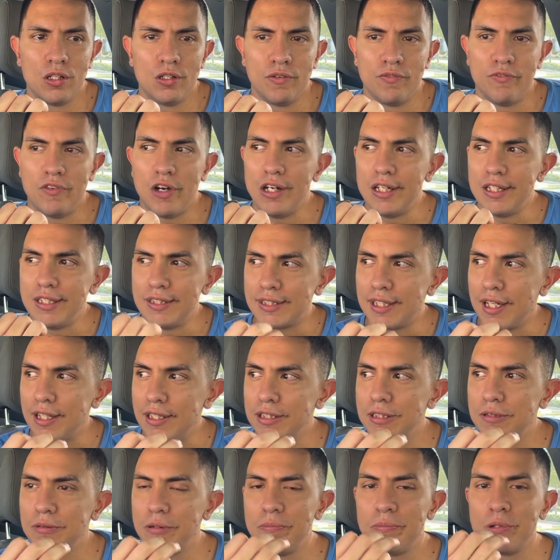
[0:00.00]
very
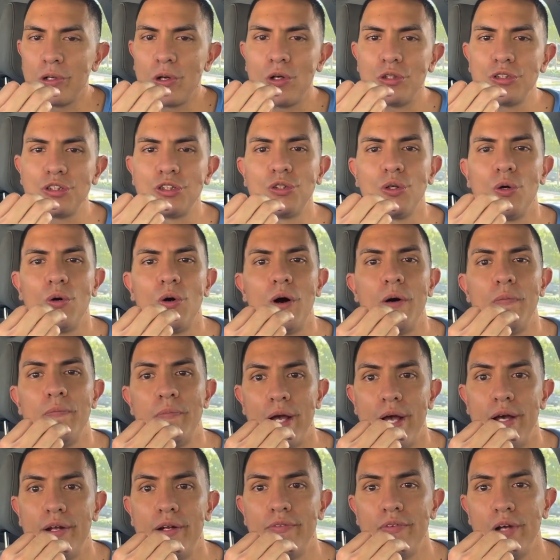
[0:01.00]
intelligent, but also a
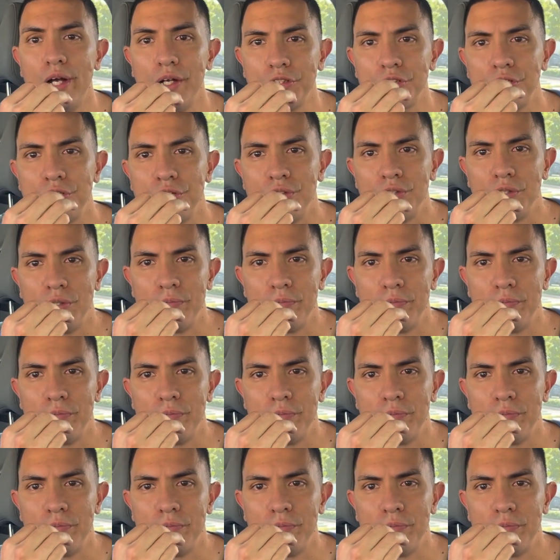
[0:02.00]
man of action,